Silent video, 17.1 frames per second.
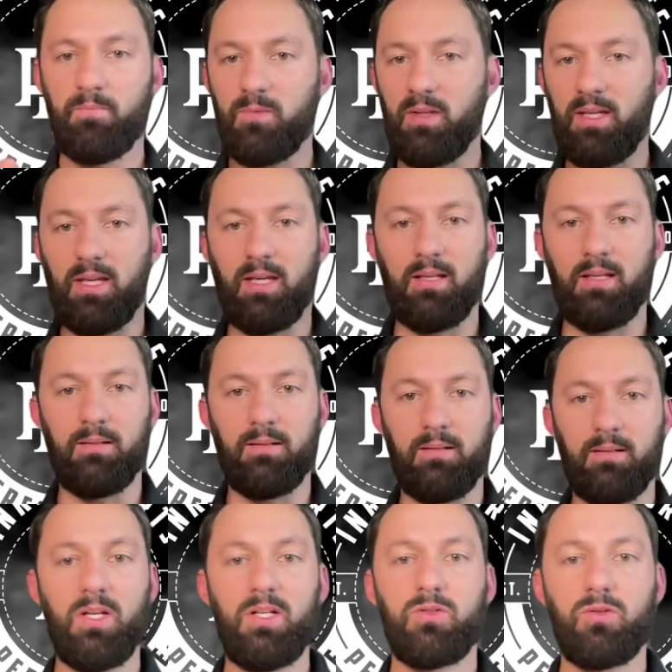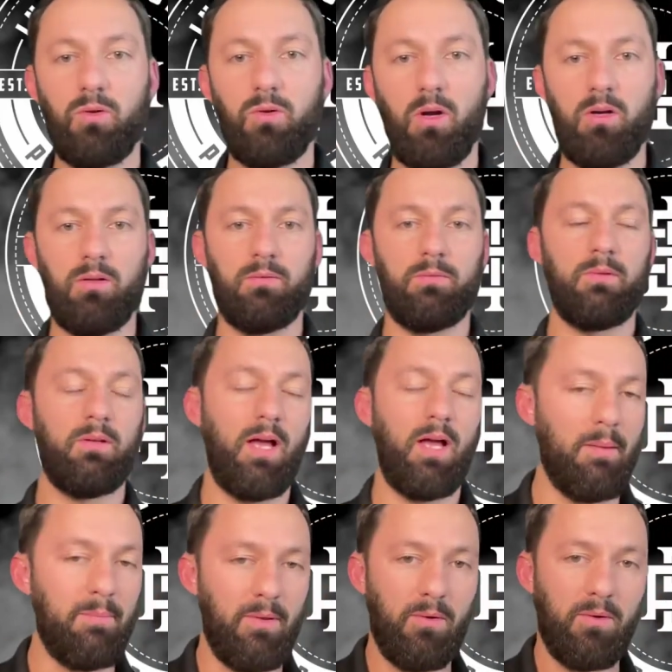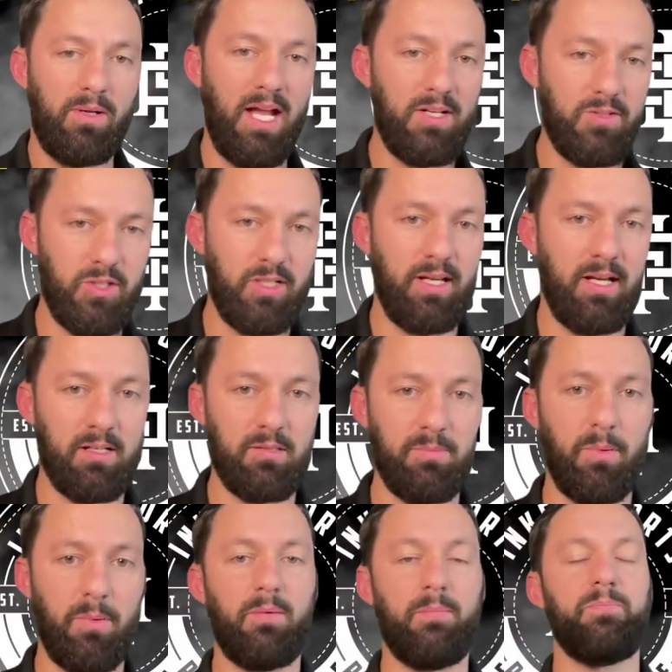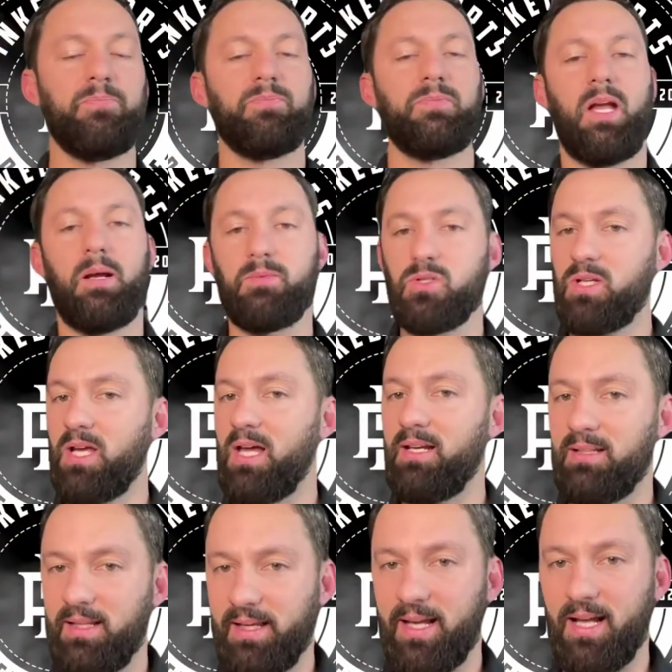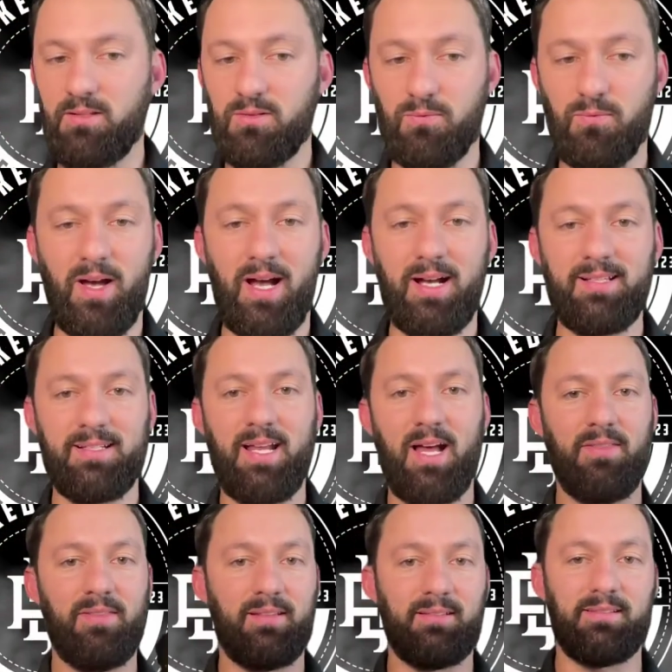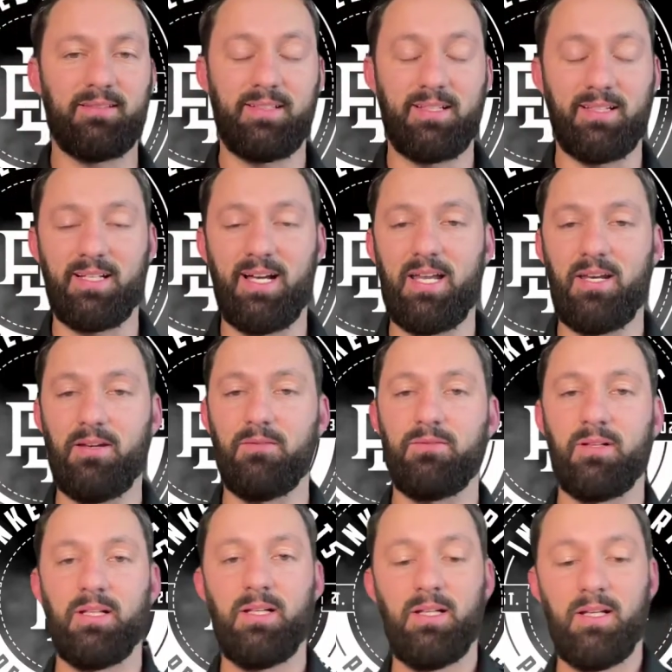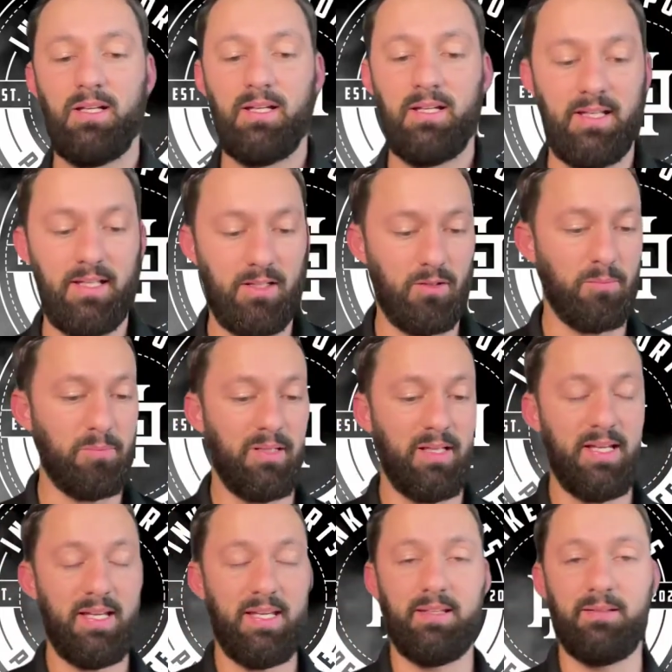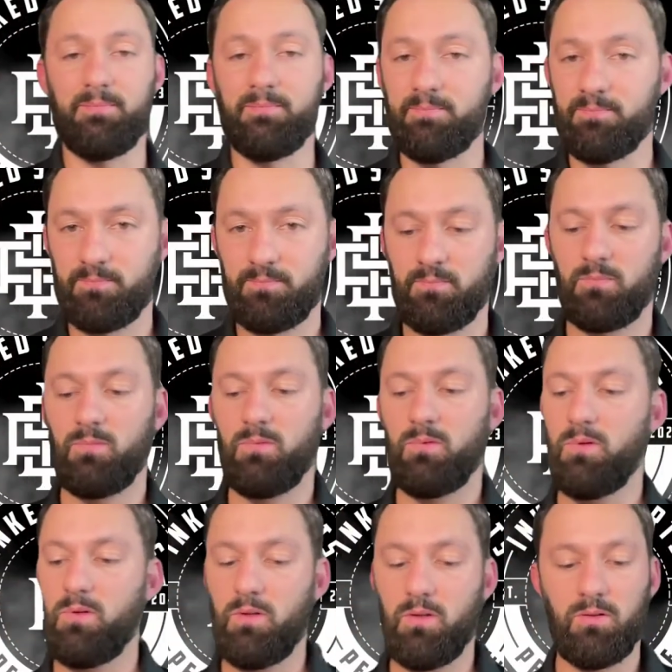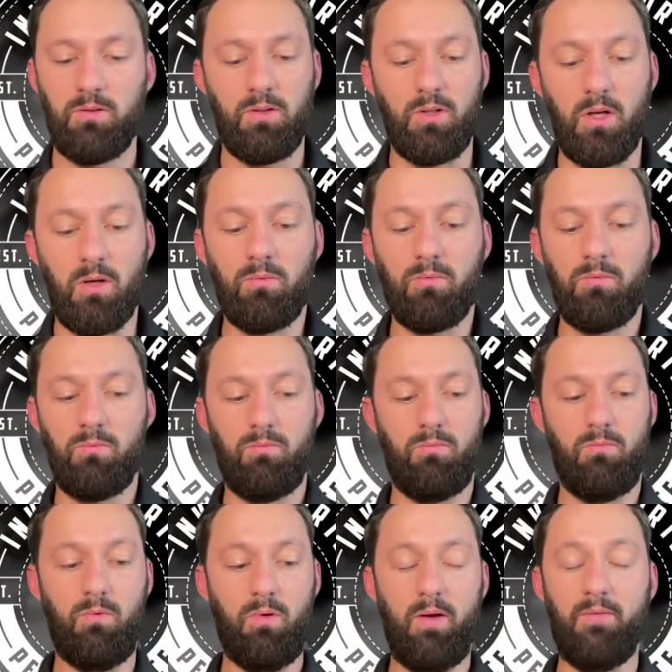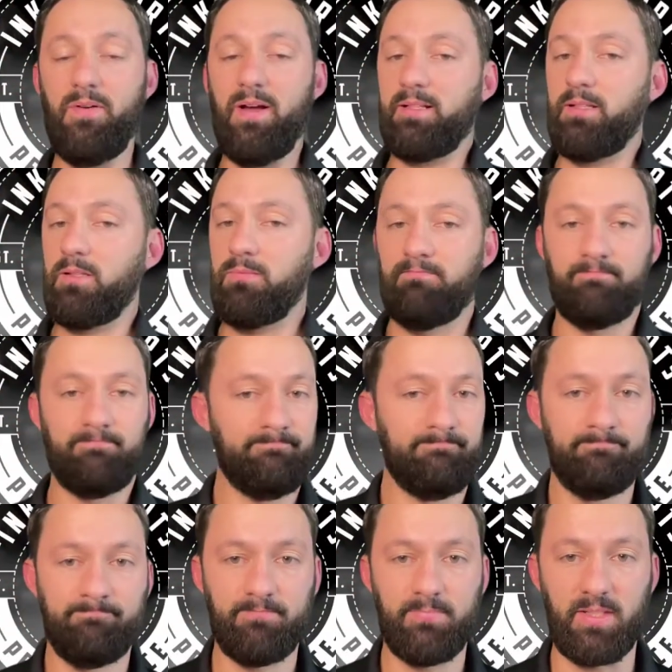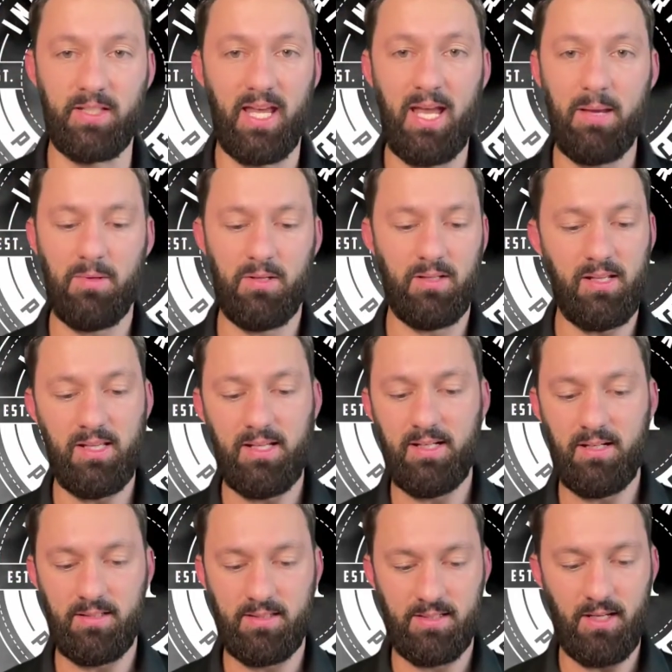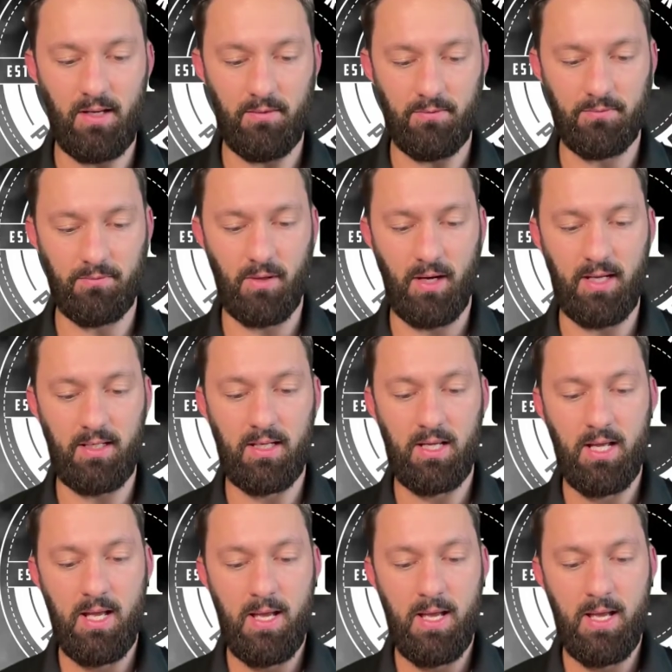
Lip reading: Again, teach their own. I'm no catching expert. I'm just kind of laying out some facts and how things can kind of interplay and, you know, affect the game in it itself, right?